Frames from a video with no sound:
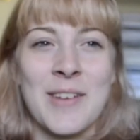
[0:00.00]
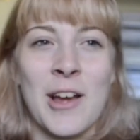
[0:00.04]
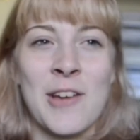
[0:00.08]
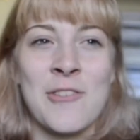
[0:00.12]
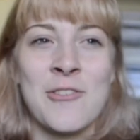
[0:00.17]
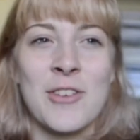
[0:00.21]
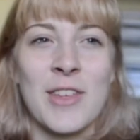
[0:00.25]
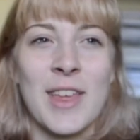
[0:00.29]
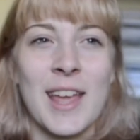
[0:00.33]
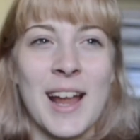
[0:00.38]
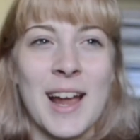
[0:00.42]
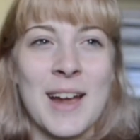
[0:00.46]
I
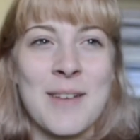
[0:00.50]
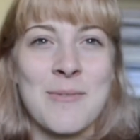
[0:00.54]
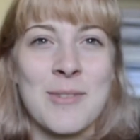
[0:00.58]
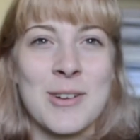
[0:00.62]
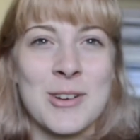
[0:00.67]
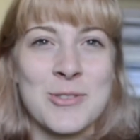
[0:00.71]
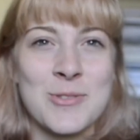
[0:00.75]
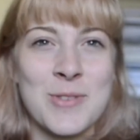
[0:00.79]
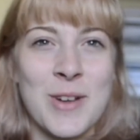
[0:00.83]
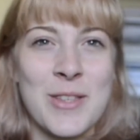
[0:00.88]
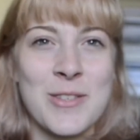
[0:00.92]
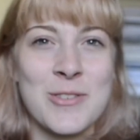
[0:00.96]
feel like I'd
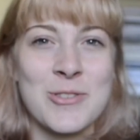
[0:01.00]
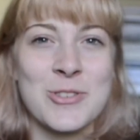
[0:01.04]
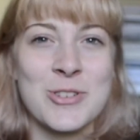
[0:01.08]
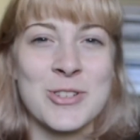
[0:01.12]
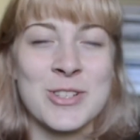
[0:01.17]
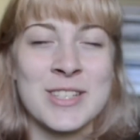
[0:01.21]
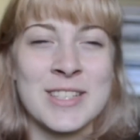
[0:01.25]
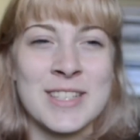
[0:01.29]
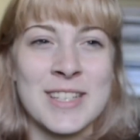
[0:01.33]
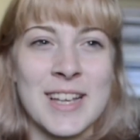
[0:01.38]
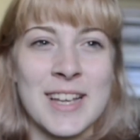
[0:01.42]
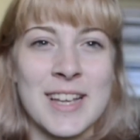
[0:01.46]
much rather
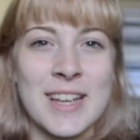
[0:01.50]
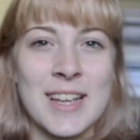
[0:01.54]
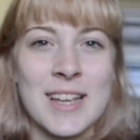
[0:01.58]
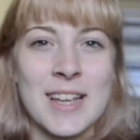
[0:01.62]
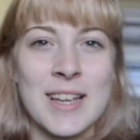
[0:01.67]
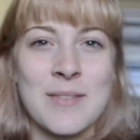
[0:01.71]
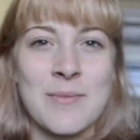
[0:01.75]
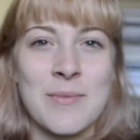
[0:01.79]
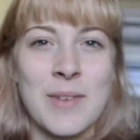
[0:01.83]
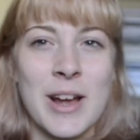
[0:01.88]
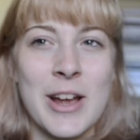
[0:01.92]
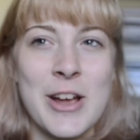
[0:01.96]
just sit
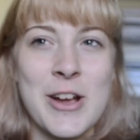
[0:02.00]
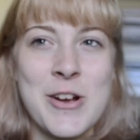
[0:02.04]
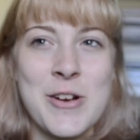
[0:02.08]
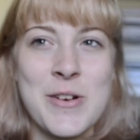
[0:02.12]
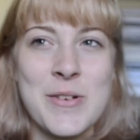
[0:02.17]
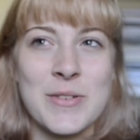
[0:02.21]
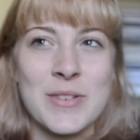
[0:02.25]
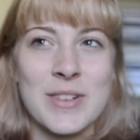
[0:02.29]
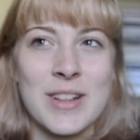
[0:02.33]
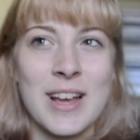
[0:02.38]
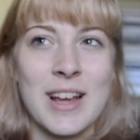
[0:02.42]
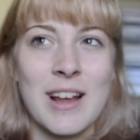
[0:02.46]
in my
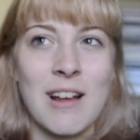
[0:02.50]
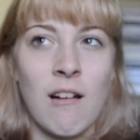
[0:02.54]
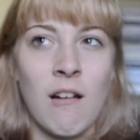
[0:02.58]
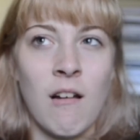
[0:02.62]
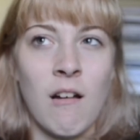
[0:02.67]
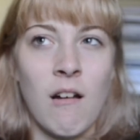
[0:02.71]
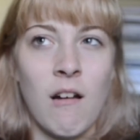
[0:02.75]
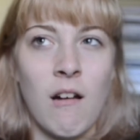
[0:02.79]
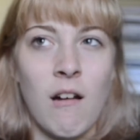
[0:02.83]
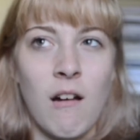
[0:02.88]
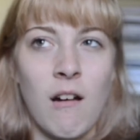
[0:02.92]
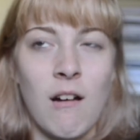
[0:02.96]
own, like,
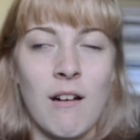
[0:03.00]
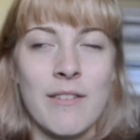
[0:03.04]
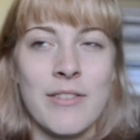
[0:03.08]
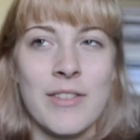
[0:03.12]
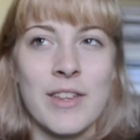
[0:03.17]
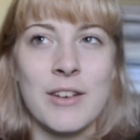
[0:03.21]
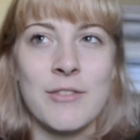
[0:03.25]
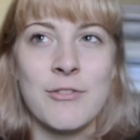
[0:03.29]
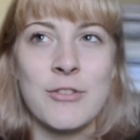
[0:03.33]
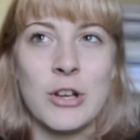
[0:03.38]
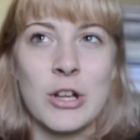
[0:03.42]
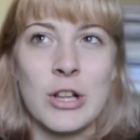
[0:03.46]
ha, and
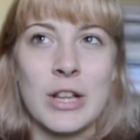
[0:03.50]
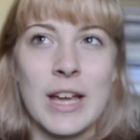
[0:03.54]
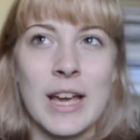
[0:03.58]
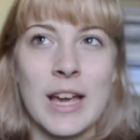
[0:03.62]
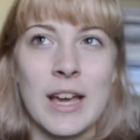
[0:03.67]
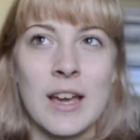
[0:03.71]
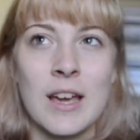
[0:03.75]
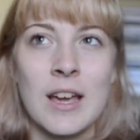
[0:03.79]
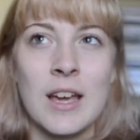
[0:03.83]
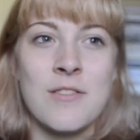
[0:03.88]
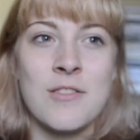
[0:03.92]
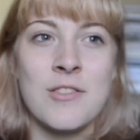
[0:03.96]
then feel,
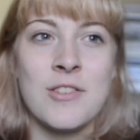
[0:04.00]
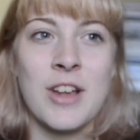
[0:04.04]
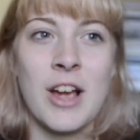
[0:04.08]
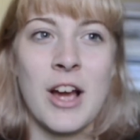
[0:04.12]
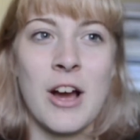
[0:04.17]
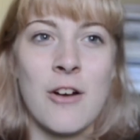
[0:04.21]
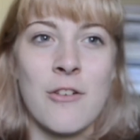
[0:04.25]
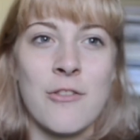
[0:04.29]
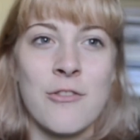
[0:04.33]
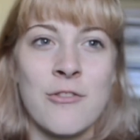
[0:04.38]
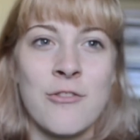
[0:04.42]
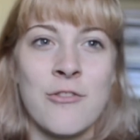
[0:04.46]
like,
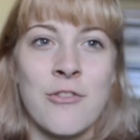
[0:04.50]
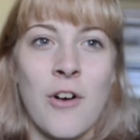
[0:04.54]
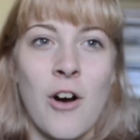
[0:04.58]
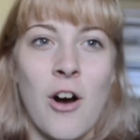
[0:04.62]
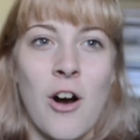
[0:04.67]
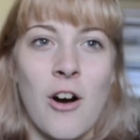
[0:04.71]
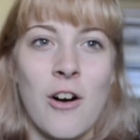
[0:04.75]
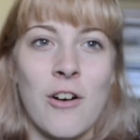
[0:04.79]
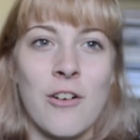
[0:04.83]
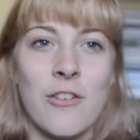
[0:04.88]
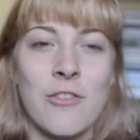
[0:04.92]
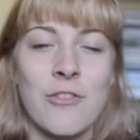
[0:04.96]

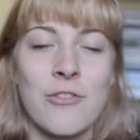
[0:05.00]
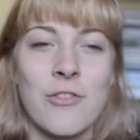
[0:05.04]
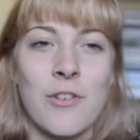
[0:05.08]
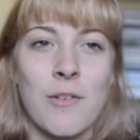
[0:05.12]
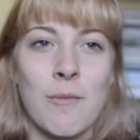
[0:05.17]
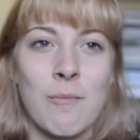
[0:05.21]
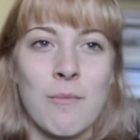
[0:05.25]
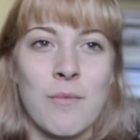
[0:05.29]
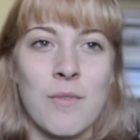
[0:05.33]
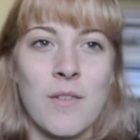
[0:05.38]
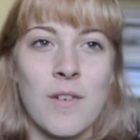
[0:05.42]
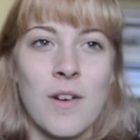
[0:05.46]
downfall
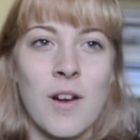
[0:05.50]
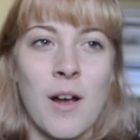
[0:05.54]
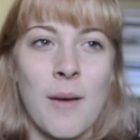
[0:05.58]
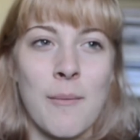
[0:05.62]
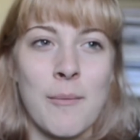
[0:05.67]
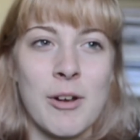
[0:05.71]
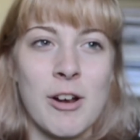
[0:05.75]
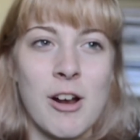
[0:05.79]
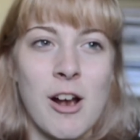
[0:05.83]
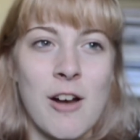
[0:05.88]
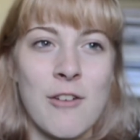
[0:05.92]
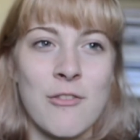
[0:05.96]
from
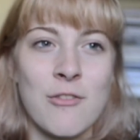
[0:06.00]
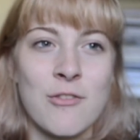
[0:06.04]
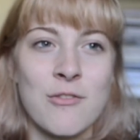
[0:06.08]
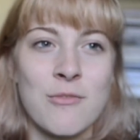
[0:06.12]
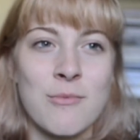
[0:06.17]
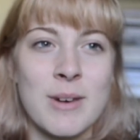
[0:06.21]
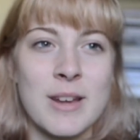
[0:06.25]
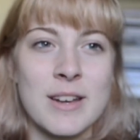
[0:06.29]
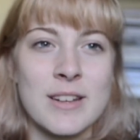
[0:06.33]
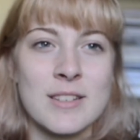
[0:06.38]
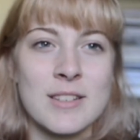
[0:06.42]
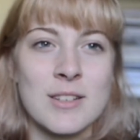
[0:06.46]
coming off of
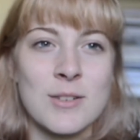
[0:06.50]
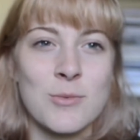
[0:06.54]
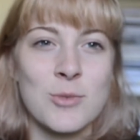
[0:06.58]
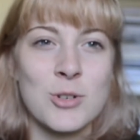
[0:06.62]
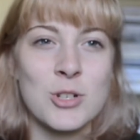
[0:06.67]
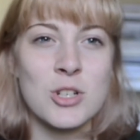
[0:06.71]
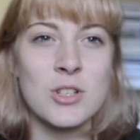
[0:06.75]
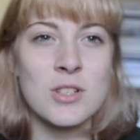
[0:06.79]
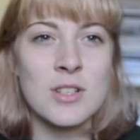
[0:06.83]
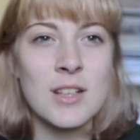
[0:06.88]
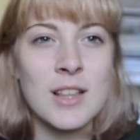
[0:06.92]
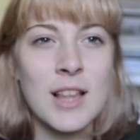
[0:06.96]
medicine,
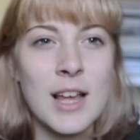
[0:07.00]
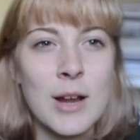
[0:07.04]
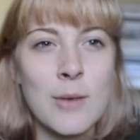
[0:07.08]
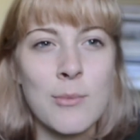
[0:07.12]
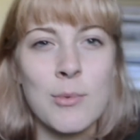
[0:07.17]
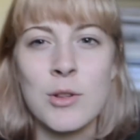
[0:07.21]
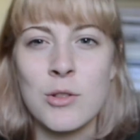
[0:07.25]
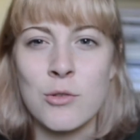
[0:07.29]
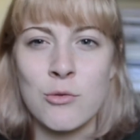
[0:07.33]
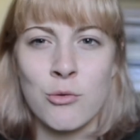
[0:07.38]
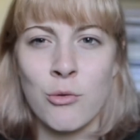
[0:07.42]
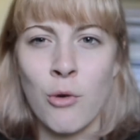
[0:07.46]
which isn't like
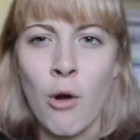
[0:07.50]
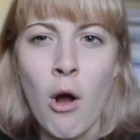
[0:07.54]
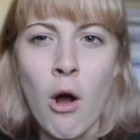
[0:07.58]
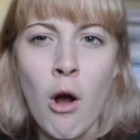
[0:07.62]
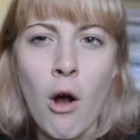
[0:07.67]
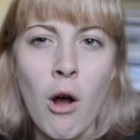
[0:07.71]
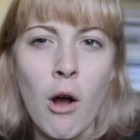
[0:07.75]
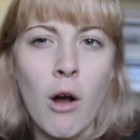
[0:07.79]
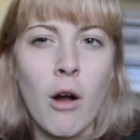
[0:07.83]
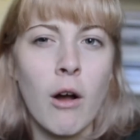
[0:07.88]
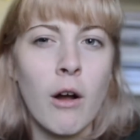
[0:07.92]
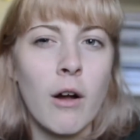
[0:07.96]

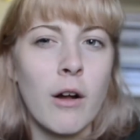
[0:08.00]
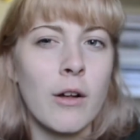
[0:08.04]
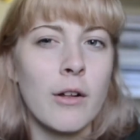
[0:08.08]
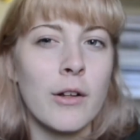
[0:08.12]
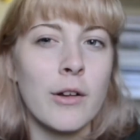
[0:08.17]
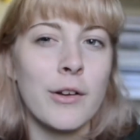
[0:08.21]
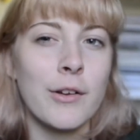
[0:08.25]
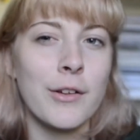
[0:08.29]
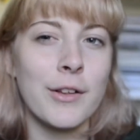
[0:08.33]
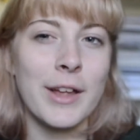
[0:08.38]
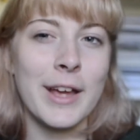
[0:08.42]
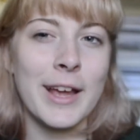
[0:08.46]
withdrawal
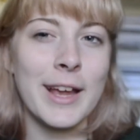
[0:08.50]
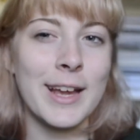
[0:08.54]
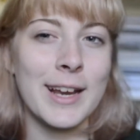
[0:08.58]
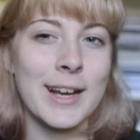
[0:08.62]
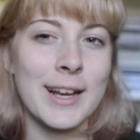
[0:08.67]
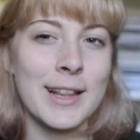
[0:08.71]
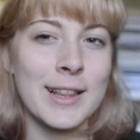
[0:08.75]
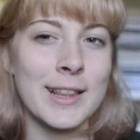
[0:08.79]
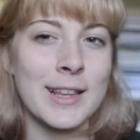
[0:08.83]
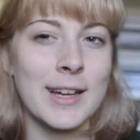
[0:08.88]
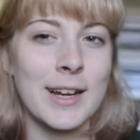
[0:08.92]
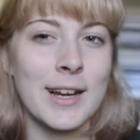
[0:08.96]
or like
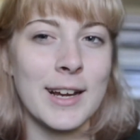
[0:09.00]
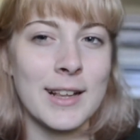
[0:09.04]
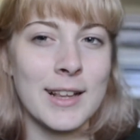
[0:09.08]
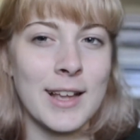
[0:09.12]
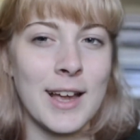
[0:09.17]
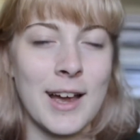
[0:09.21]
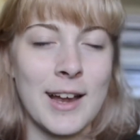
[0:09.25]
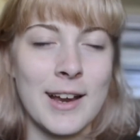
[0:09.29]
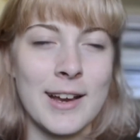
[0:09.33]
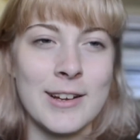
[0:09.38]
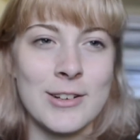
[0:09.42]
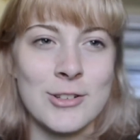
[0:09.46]
anything like that.